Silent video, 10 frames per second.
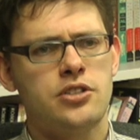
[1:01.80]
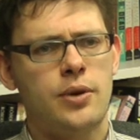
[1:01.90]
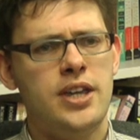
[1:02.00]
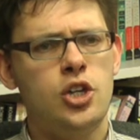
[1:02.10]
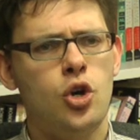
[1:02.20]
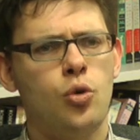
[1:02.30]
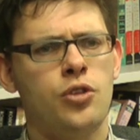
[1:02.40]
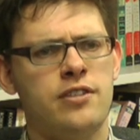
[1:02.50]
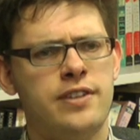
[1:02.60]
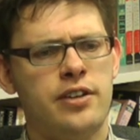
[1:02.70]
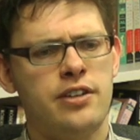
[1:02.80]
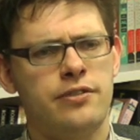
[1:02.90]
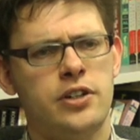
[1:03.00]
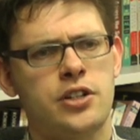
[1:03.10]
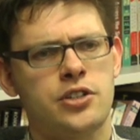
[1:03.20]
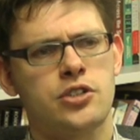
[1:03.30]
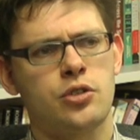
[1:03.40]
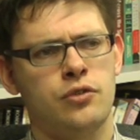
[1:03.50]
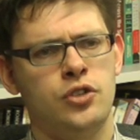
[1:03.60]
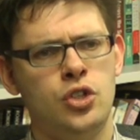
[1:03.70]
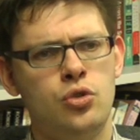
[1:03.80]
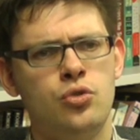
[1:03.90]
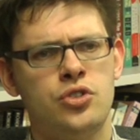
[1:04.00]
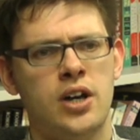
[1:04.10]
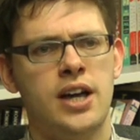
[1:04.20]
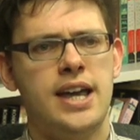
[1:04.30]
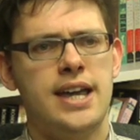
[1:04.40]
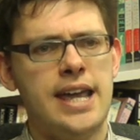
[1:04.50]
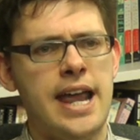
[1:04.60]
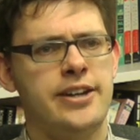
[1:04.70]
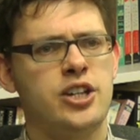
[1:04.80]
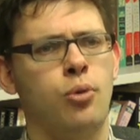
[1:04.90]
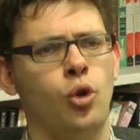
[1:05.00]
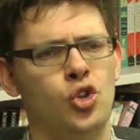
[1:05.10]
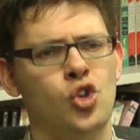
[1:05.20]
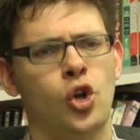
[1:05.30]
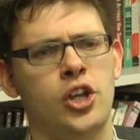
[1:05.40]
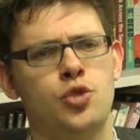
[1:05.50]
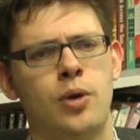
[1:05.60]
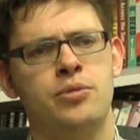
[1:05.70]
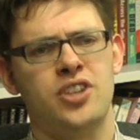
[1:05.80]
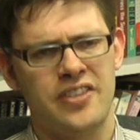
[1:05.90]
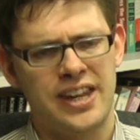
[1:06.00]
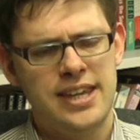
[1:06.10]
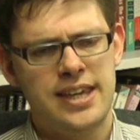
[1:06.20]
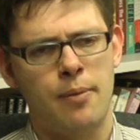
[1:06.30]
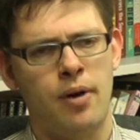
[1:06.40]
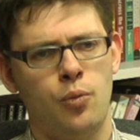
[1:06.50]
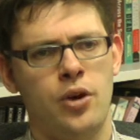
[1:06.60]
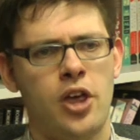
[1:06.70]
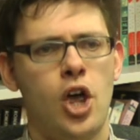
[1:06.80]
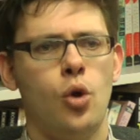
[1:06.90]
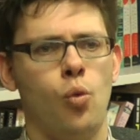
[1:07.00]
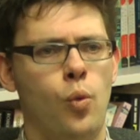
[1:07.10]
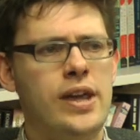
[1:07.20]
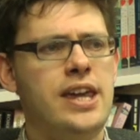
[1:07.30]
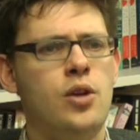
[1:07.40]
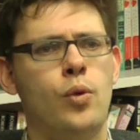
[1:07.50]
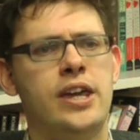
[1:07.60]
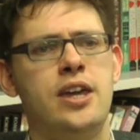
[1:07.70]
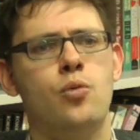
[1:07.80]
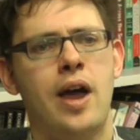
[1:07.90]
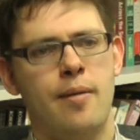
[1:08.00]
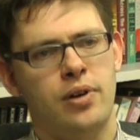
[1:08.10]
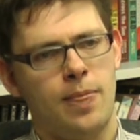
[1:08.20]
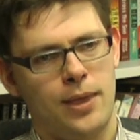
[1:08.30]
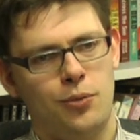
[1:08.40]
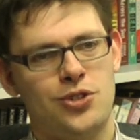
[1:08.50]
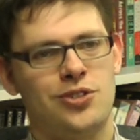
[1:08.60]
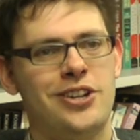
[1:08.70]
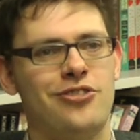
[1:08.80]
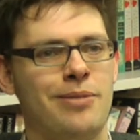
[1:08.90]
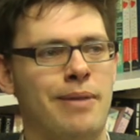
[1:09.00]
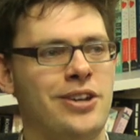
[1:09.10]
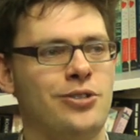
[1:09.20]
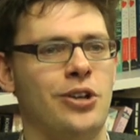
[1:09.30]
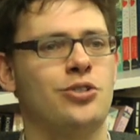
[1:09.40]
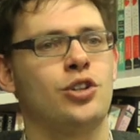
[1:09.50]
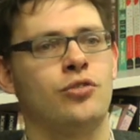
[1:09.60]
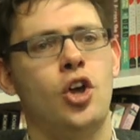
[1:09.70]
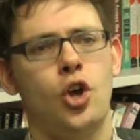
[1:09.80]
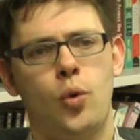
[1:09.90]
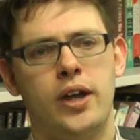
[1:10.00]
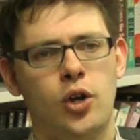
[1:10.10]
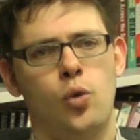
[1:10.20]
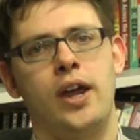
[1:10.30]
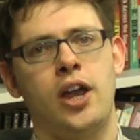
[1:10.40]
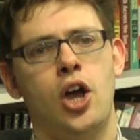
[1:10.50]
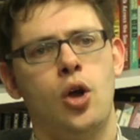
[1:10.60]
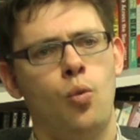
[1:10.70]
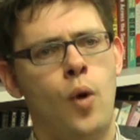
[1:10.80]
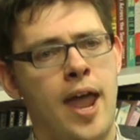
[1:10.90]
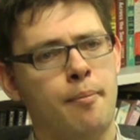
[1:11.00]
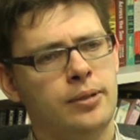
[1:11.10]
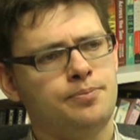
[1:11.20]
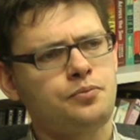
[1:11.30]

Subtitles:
So he called the very first sort of user editable knowledge website that he came up with Wiki Wiki Web, which literally meant, you know, sort of quick, quick web.